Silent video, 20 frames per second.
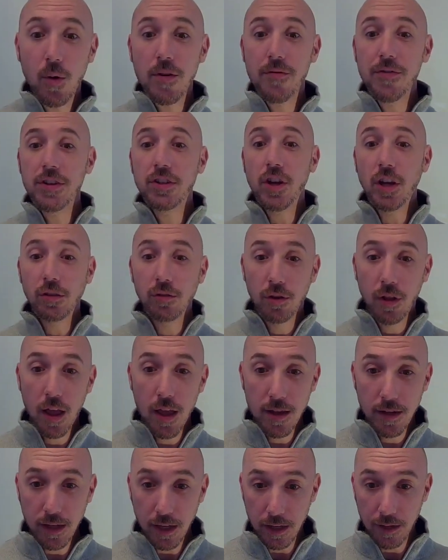we have a general
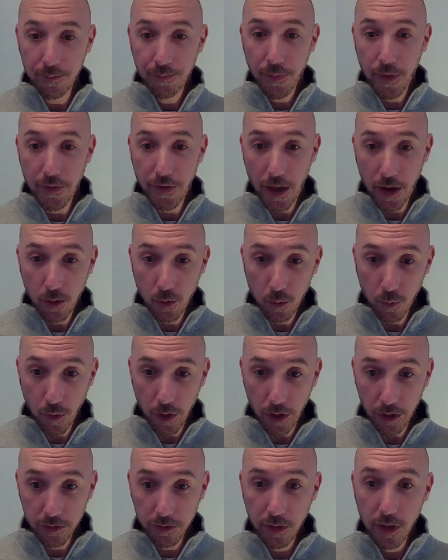idea of how it
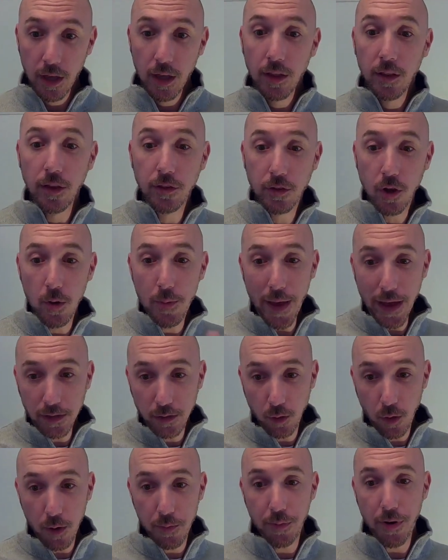works, let's go back
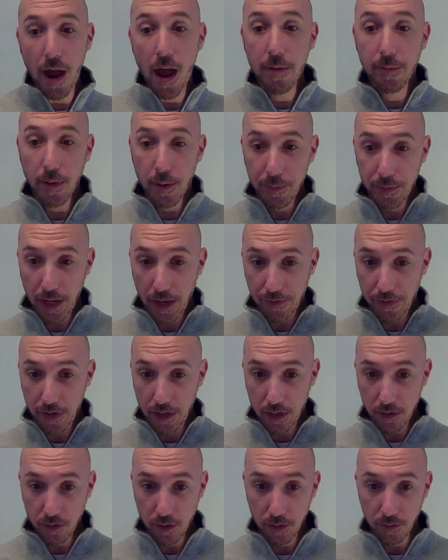to our problem
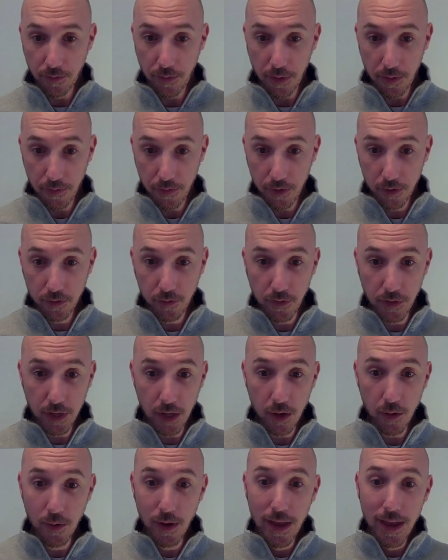definition from the first video